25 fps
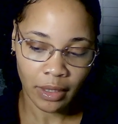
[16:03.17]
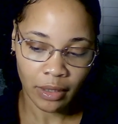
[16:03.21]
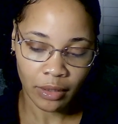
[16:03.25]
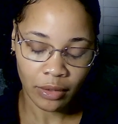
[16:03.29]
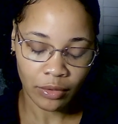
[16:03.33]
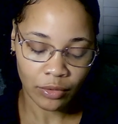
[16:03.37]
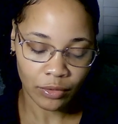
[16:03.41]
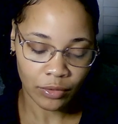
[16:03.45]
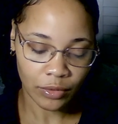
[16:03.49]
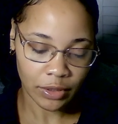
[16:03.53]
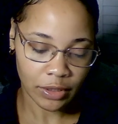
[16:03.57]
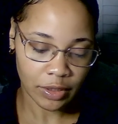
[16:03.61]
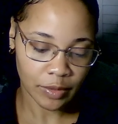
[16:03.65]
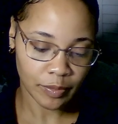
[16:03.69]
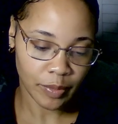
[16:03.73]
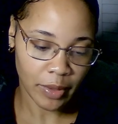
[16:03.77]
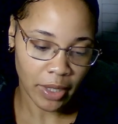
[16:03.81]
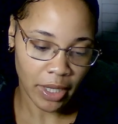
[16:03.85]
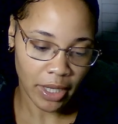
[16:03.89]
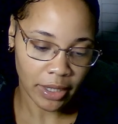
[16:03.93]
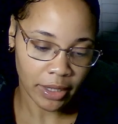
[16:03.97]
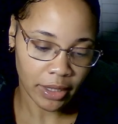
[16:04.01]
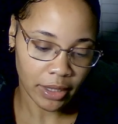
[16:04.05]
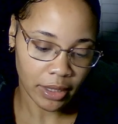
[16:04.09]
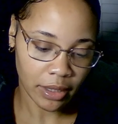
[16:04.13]
Who is
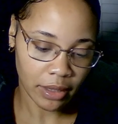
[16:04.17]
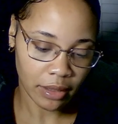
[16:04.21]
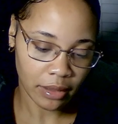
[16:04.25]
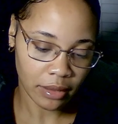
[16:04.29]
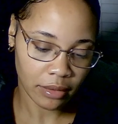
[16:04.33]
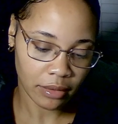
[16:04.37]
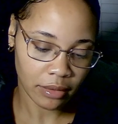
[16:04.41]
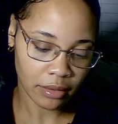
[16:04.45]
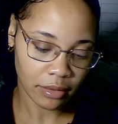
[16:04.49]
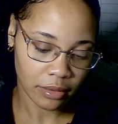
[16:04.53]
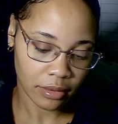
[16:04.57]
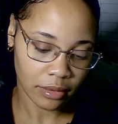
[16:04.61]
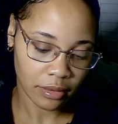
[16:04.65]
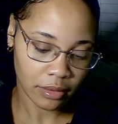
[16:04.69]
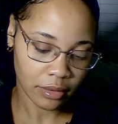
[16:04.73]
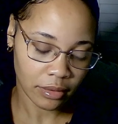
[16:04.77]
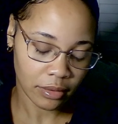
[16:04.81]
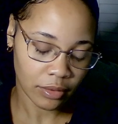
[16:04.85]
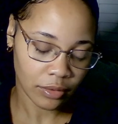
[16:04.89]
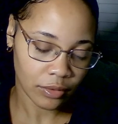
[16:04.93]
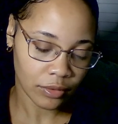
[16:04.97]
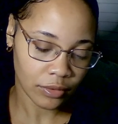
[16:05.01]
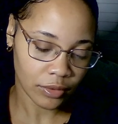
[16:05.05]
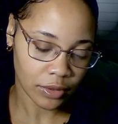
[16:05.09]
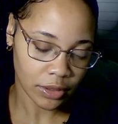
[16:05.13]
spying?
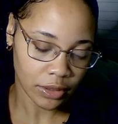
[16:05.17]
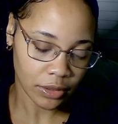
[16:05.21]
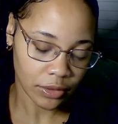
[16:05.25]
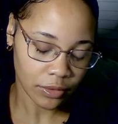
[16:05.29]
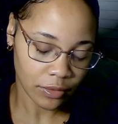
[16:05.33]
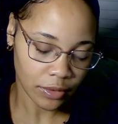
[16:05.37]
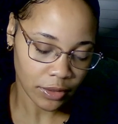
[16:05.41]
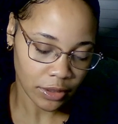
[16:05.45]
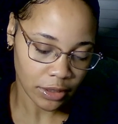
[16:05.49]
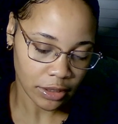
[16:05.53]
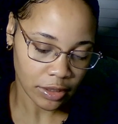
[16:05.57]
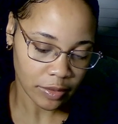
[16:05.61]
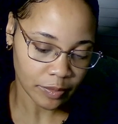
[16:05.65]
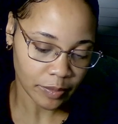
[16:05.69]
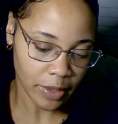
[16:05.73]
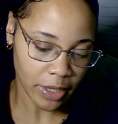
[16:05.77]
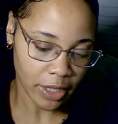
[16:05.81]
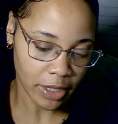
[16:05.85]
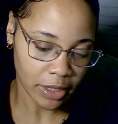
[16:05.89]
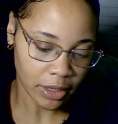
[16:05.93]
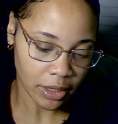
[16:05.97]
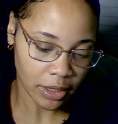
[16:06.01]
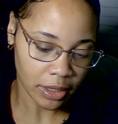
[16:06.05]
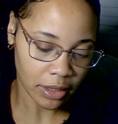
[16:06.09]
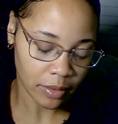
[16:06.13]
Who is doing the
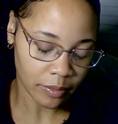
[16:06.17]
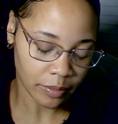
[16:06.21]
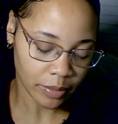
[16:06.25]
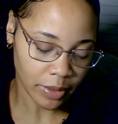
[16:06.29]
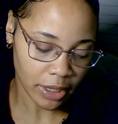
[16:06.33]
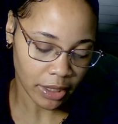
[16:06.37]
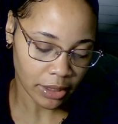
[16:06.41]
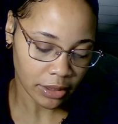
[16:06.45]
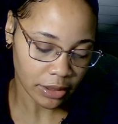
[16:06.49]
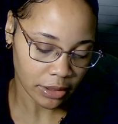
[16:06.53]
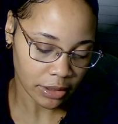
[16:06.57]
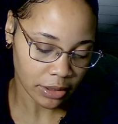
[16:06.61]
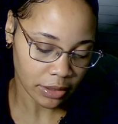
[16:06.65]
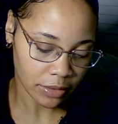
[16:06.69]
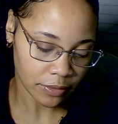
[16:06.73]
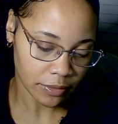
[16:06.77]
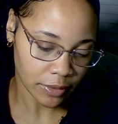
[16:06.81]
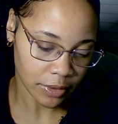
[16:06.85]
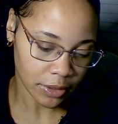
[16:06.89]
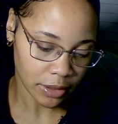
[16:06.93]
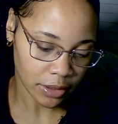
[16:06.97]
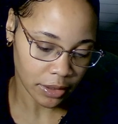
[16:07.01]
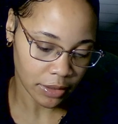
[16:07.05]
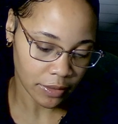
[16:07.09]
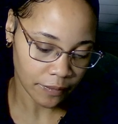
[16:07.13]
spying in Pisces
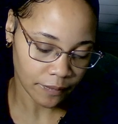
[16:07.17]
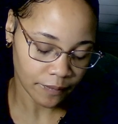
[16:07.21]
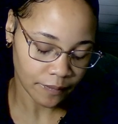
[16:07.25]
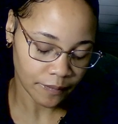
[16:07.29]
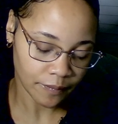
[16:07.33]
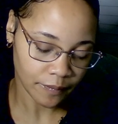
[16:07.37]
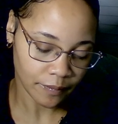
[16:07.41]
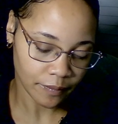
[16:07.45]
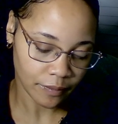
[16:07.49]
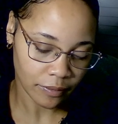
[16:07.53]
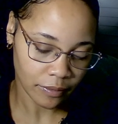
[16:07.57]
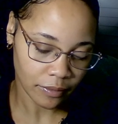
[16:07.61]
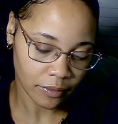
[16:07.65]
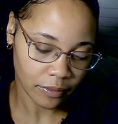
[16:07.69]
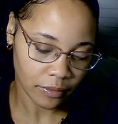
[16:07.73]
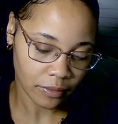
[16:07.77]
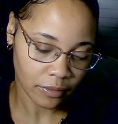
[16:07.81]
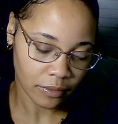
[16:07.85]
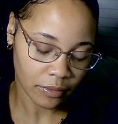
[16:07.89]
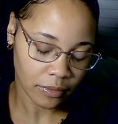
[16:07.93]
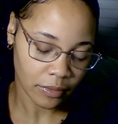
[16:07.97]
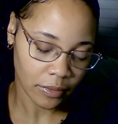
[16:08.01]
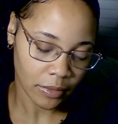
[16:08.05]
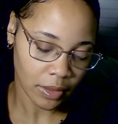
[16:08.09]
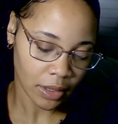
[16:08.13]
reading?
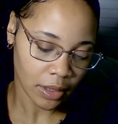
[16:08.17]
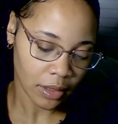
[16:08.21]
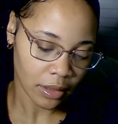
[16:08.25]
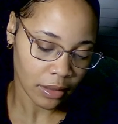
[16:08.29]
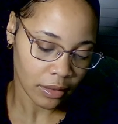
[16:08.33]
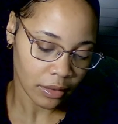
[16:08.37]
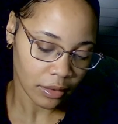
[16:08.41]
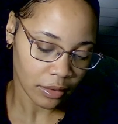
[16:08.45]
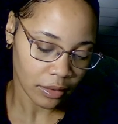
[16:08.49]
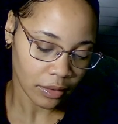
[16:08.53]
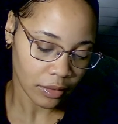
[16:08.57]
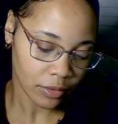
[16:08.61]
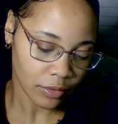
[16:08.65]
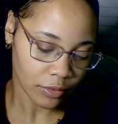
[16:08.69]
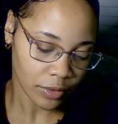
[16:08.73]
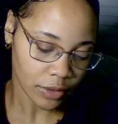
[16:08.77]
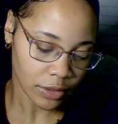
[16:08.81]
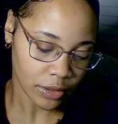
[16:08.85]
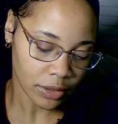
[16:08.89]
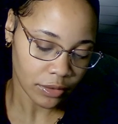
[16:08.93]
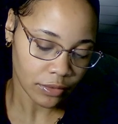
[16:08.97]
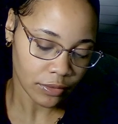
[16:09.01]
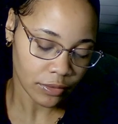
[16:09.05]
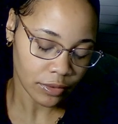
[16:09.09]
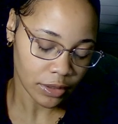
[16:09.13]
Who is
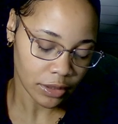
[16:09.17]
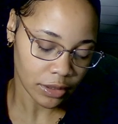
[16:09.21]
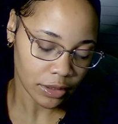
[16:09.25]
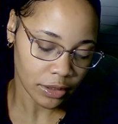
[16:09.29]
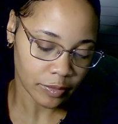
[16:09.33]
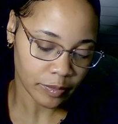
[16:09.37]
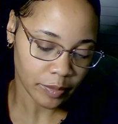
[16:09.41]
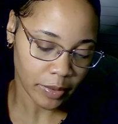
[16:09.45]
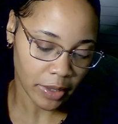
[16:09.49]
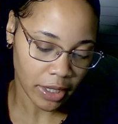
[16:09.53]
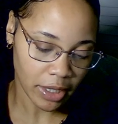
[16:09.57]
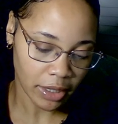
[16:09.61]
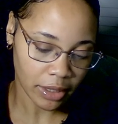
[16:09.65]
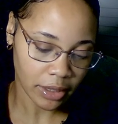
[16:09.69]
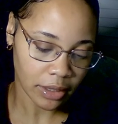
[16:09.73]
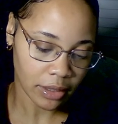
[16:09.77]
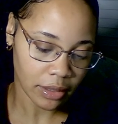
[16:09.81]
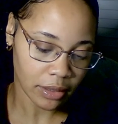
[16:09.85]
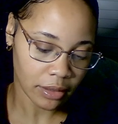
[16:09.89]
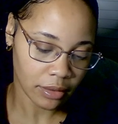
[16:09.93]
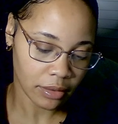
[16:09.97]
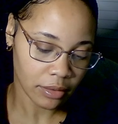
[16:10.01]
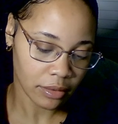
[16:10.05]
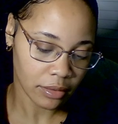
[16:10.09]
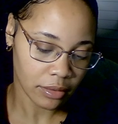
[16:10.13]
doing the
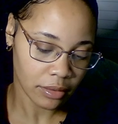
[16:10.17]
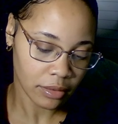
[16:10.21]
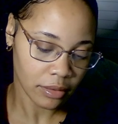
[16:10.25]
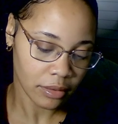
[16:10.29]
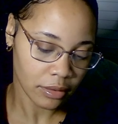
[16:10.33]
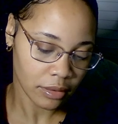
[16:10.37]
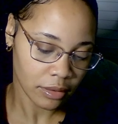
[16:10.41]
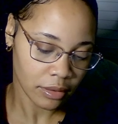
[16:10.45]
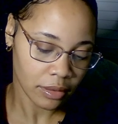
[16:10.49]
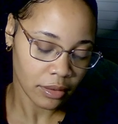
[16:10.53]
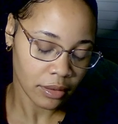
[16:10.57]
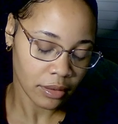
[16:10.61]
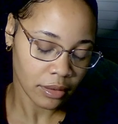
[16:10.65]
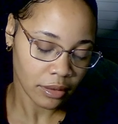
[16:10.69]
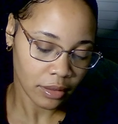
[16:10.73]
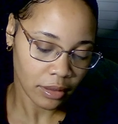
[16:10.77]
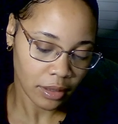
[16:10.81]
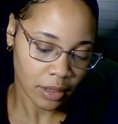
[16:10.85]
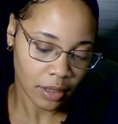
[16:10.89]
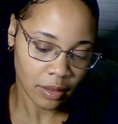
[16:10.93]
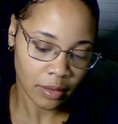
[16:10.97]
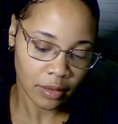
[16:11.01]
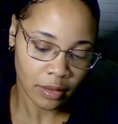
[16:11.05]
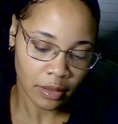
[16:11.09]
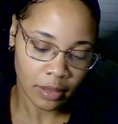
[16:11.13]
spying
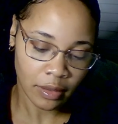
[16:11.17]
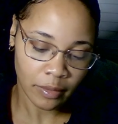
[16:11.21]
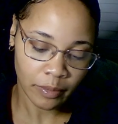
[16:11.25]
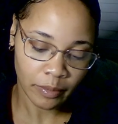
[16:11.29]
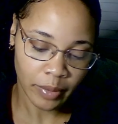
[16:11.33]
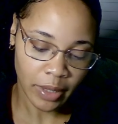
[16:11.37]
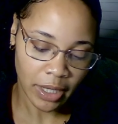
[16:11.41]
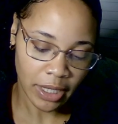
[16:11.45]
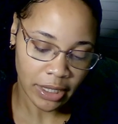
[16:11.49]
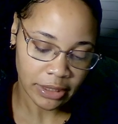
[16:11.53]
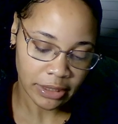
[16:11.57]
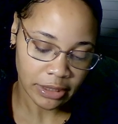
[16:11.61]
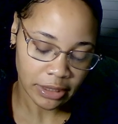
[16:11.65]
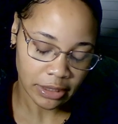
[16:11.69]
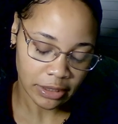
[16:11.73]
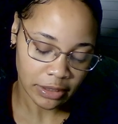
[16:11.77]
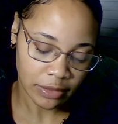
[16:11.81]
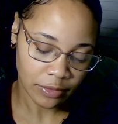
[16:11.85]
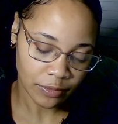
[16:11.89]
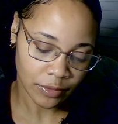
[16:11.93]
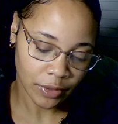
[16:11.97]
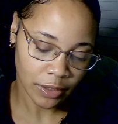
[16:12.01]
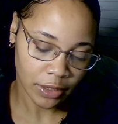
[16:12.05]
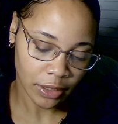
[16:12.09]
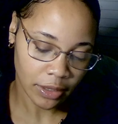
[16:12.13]
and Pisces
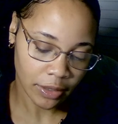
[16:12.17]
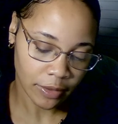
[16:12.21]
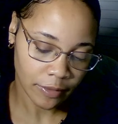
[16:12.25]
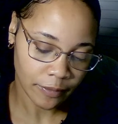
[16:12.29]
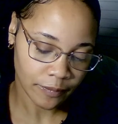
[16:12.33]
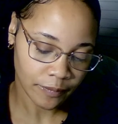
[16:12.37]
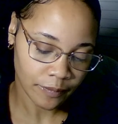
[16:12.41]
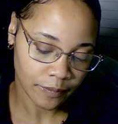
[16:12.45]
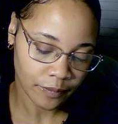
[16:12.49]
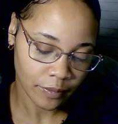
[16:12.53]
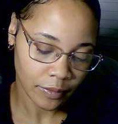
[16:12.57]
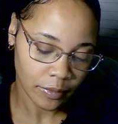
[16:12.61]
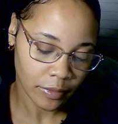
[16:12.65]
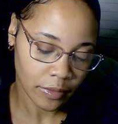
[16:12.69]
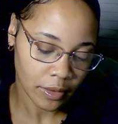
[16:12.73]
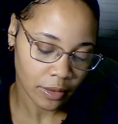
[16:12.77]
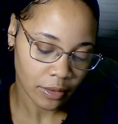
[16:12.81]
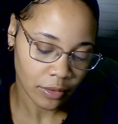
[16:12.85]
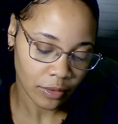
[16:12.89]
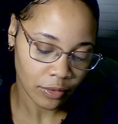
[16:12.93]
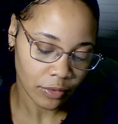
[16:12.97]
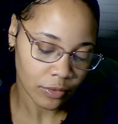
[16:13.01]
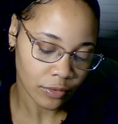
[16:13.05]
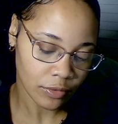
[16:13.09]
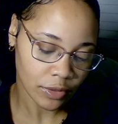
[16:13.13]
reading?
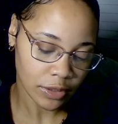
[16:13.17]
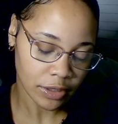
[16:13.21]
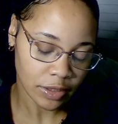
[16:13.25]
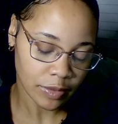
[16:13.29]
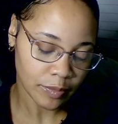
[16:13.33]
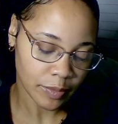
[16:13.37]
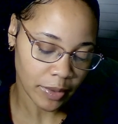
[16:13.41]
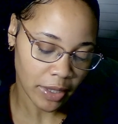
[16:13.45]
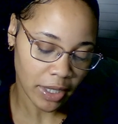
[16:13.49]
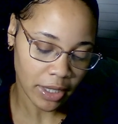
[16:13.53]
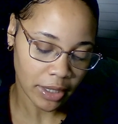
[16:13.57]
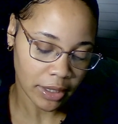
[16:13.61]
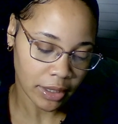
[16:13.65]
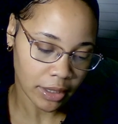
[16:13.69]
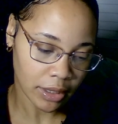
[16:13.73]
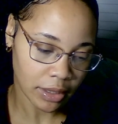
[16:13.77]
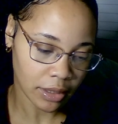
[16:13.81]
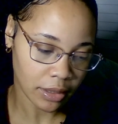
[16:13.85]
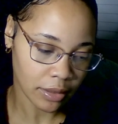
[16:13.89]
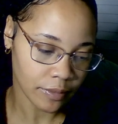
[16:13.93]
Who is spying?